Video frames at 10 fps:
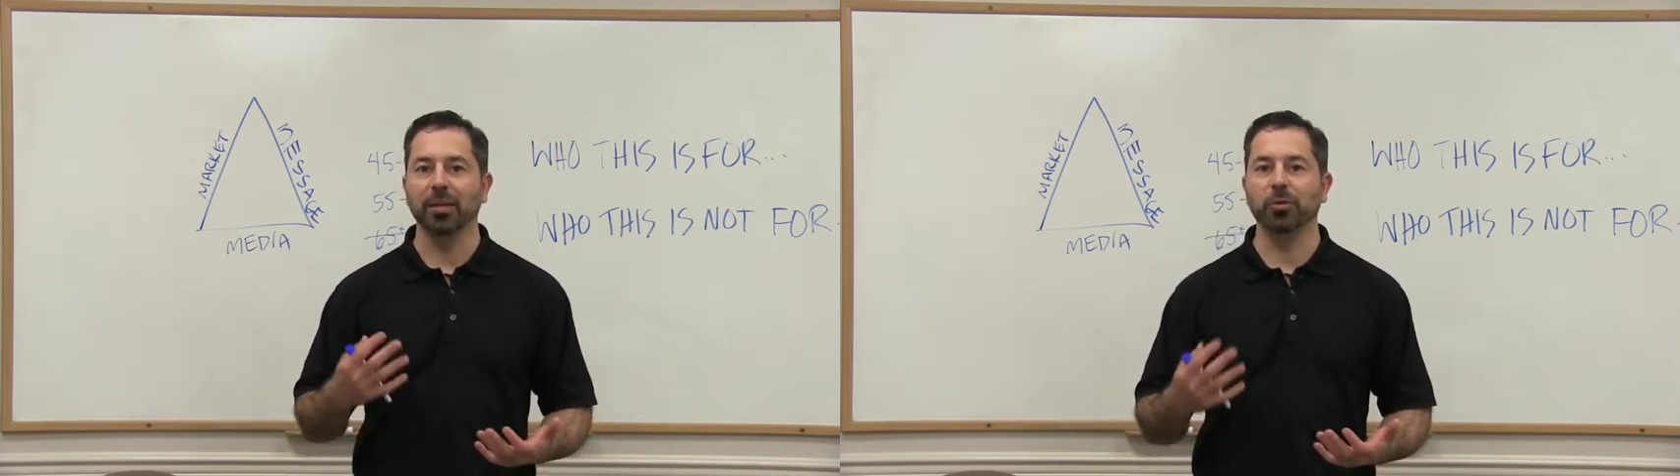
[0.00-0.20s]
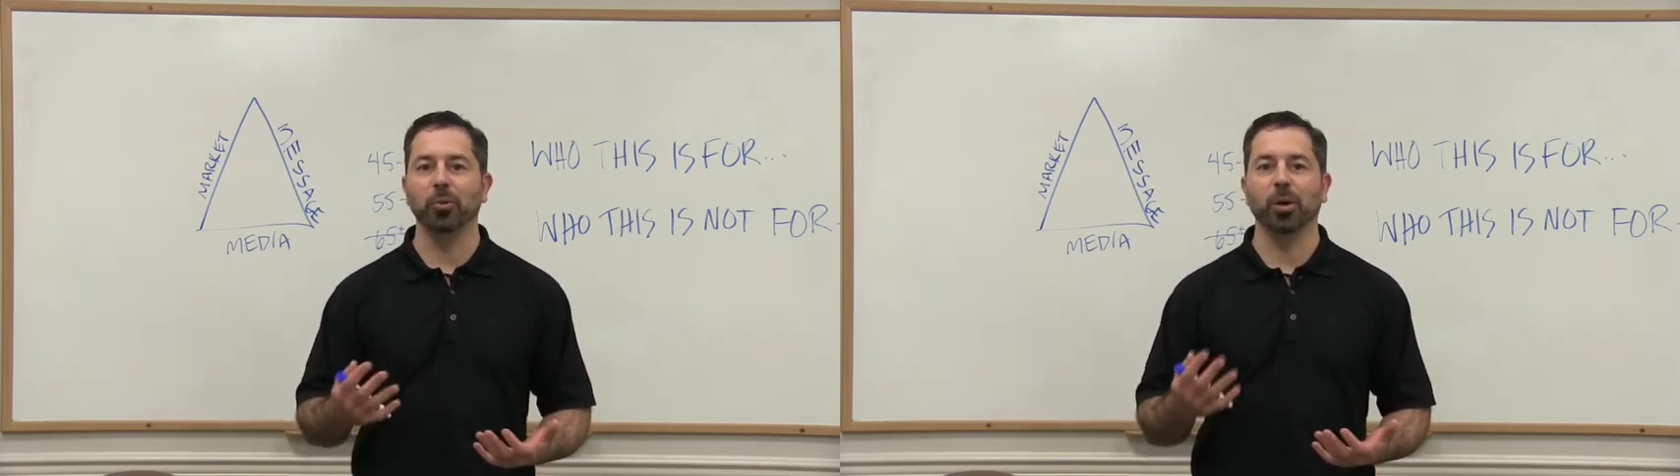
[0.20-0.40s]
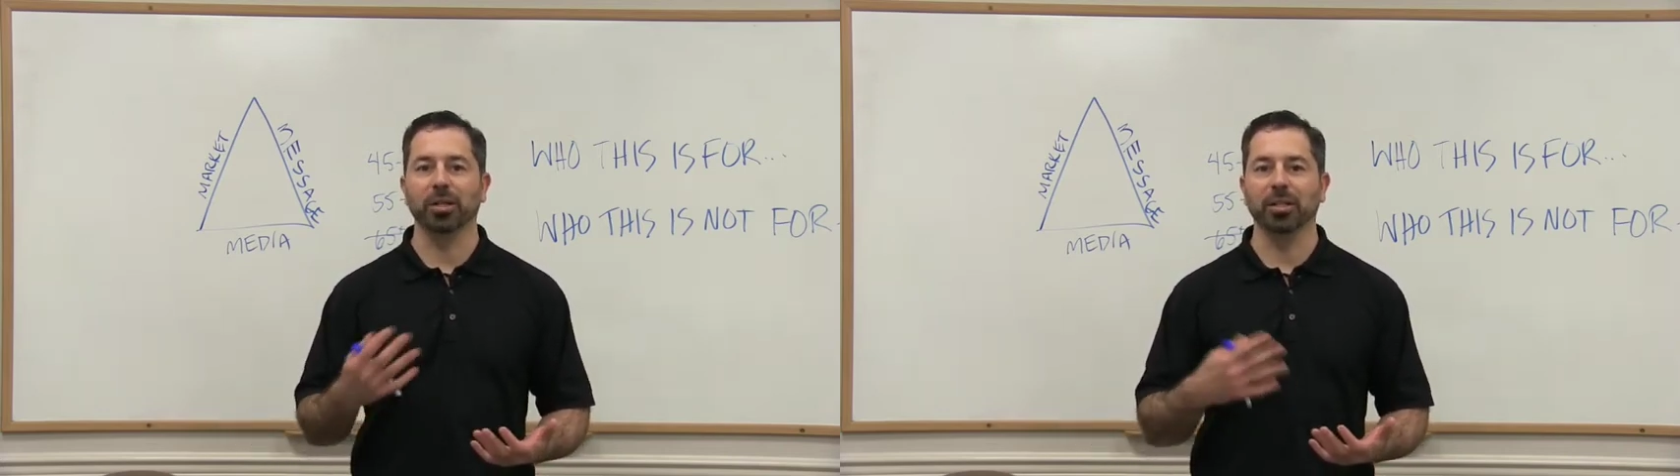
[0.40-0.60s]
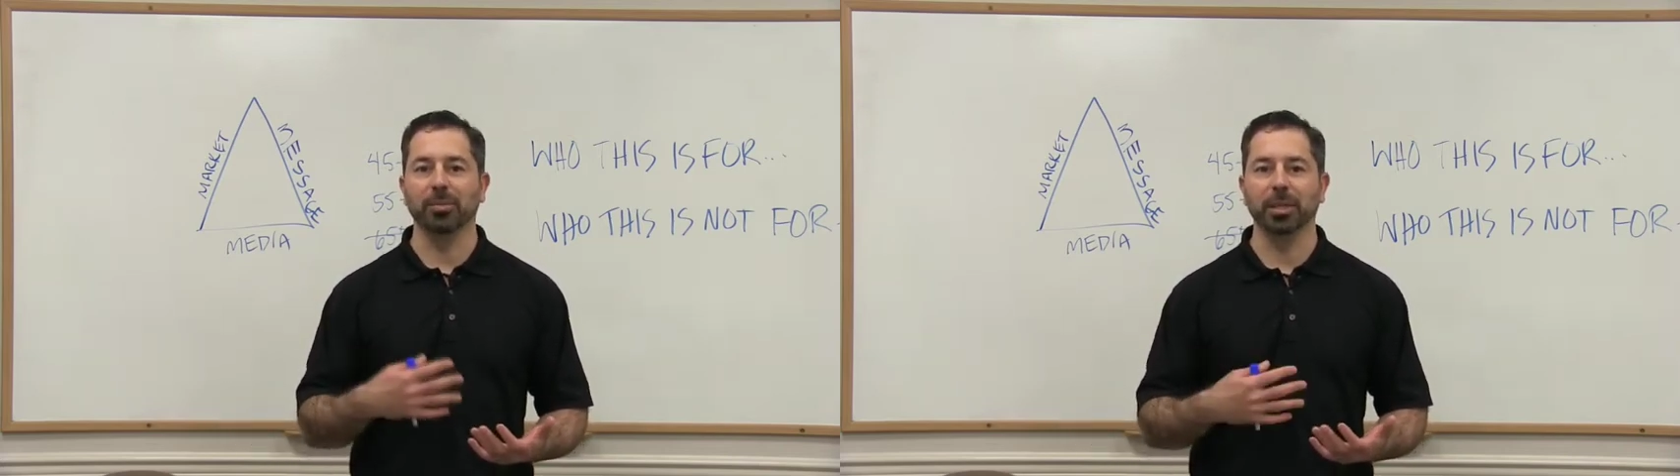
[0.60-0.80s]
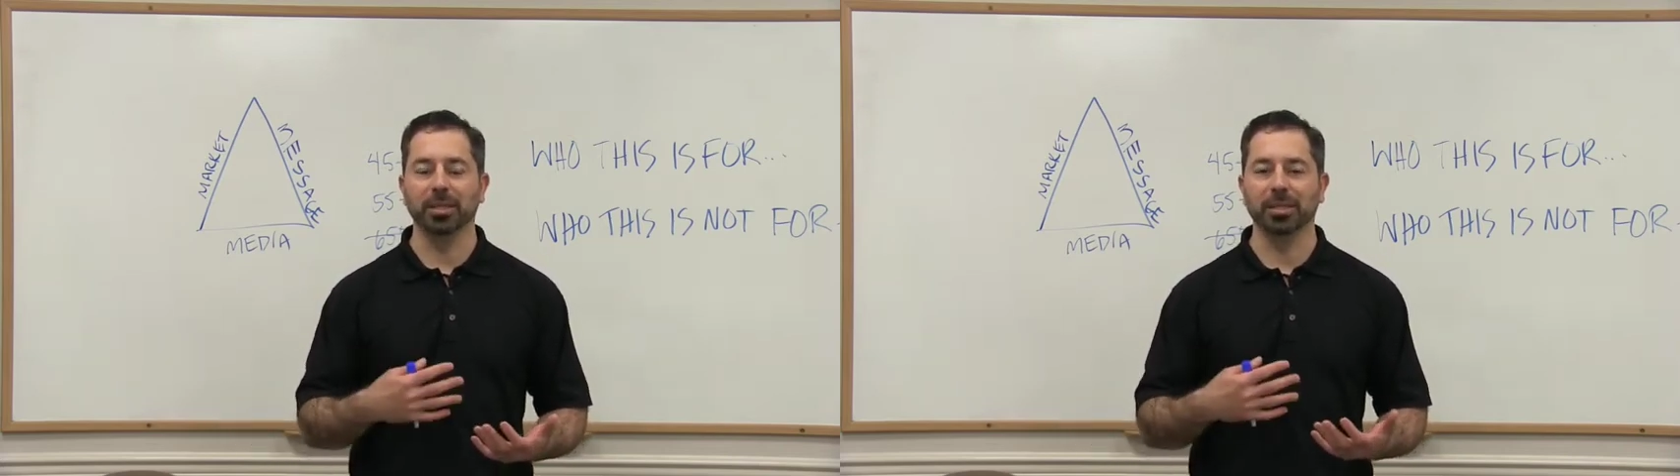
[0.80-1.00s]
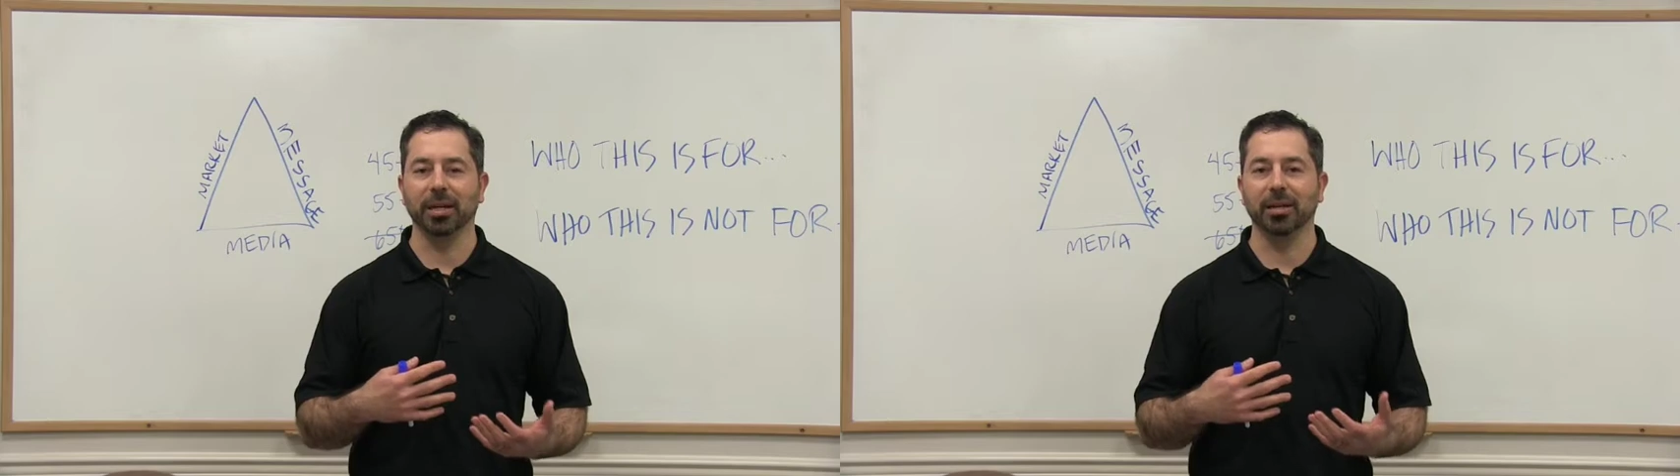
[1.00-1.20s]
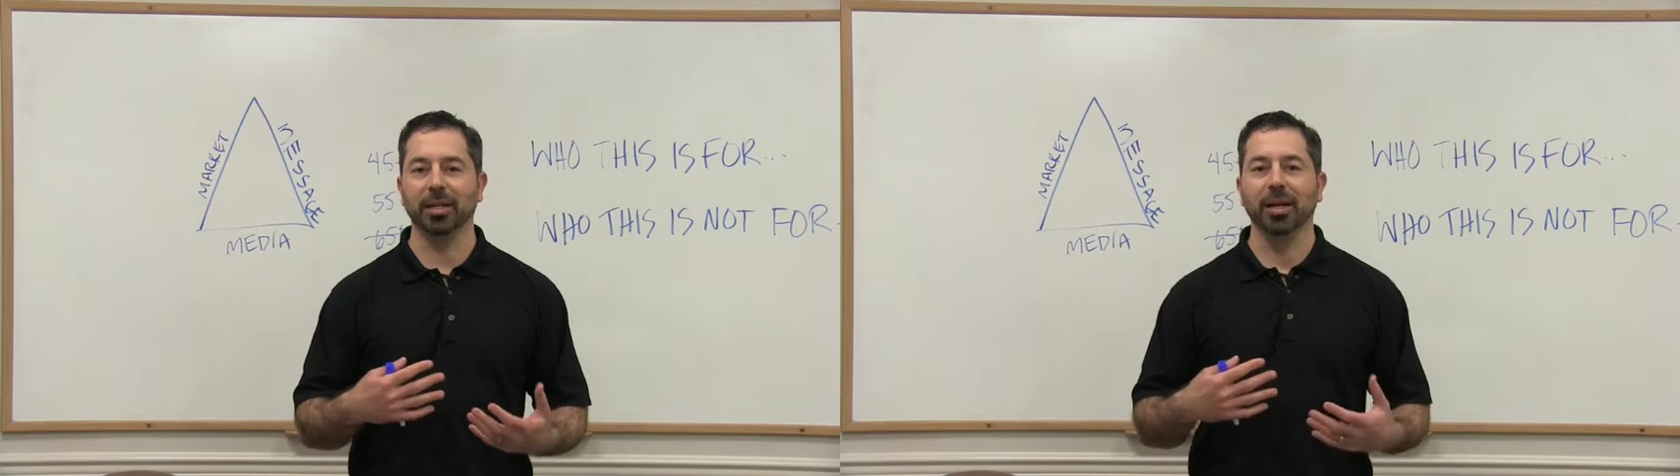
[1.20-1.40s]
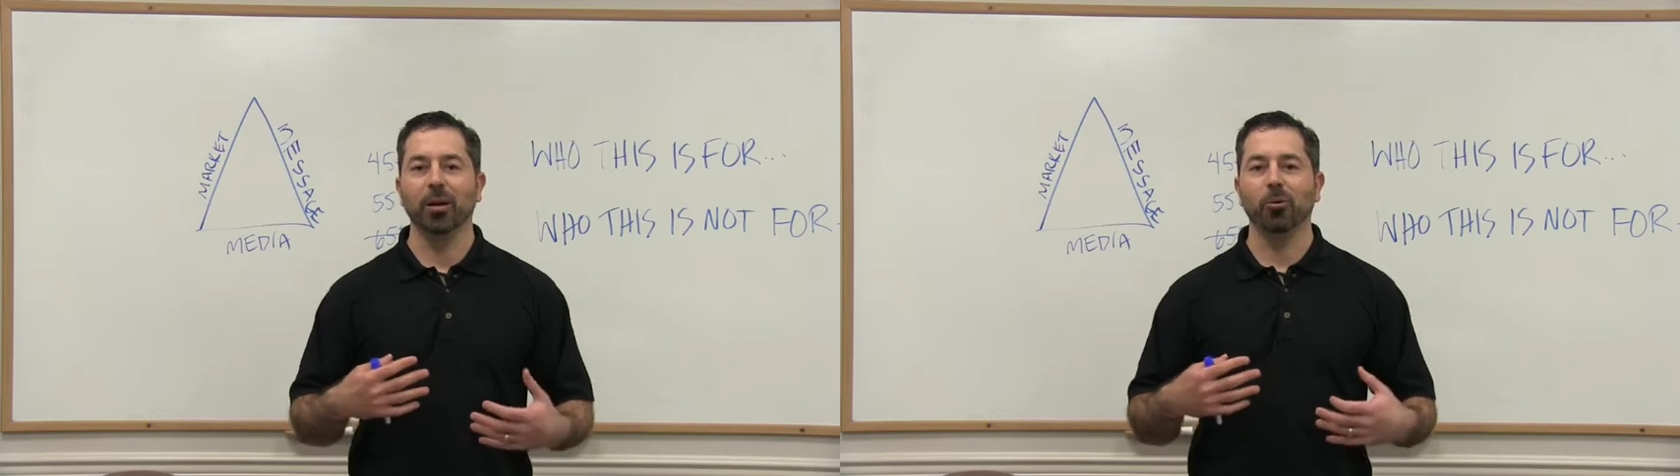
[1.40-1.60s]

if you worked in the military.